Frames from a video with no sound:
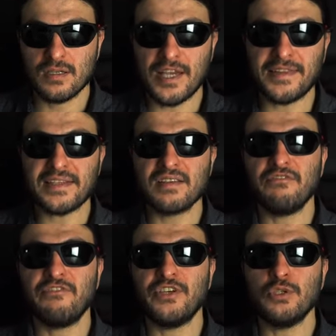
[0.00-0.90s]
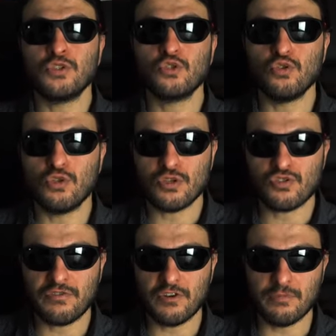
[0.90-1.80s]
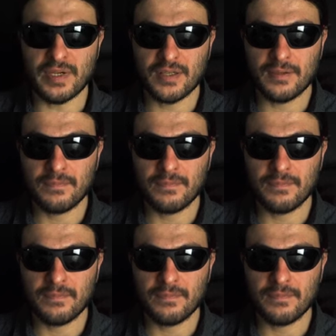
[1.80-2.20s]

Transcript: It doesn't feel too claustrophobic.